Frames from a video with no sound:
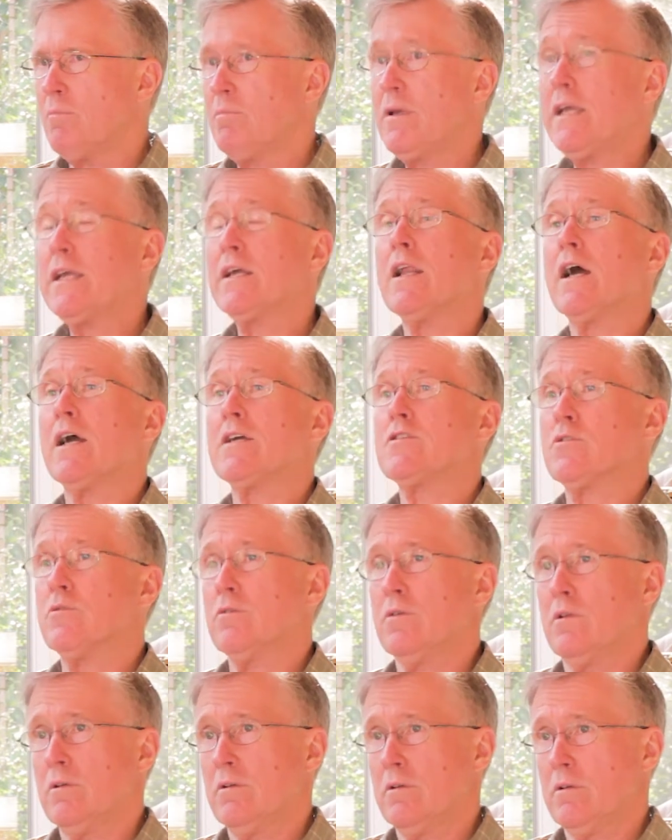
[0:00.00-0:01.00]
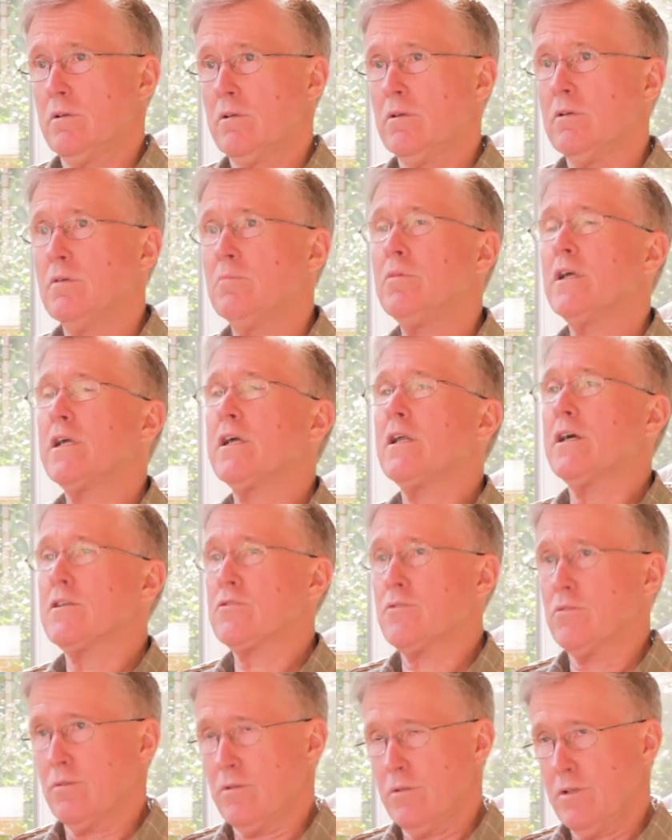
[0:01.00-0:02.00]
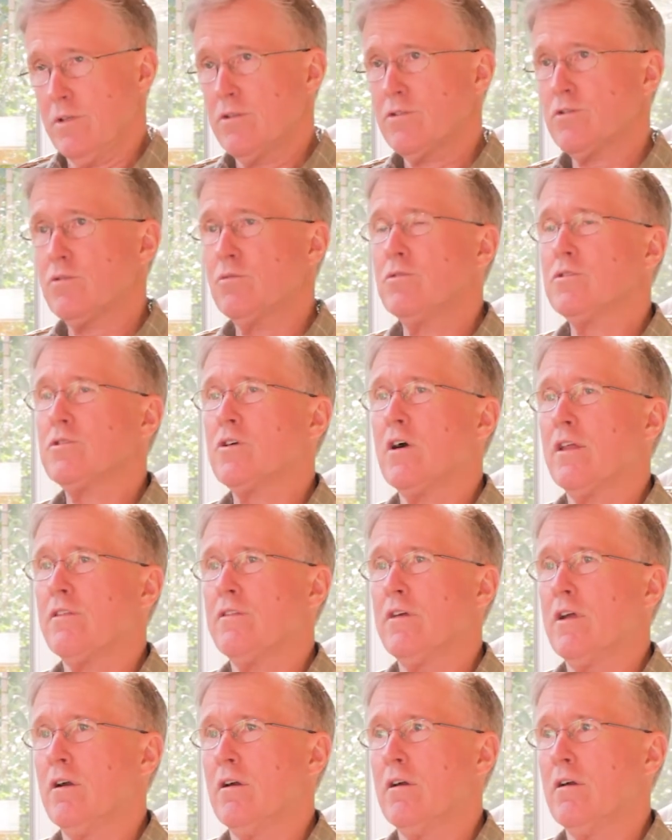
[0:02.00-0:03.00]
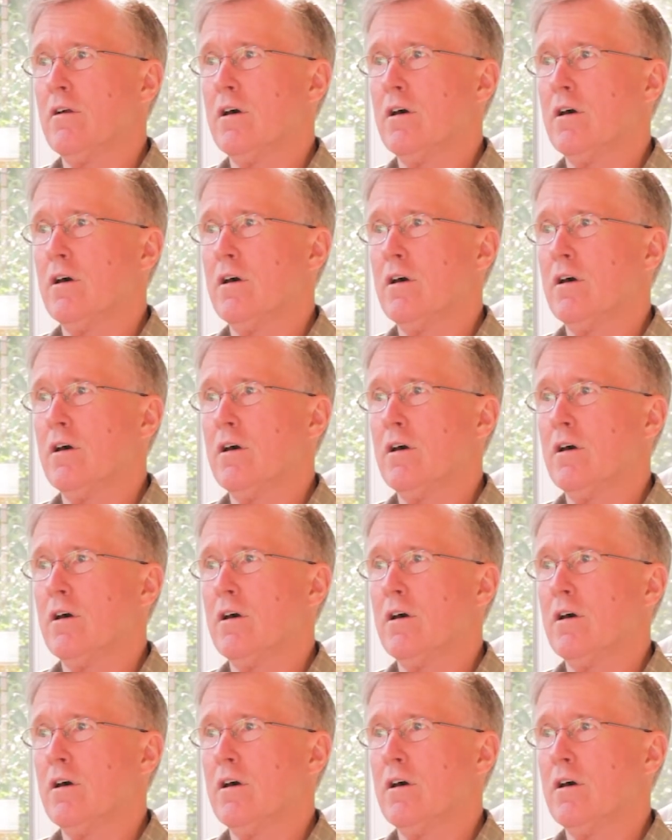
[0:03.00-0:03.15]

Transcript: Pekin High School. Pekin High School. Student taught there.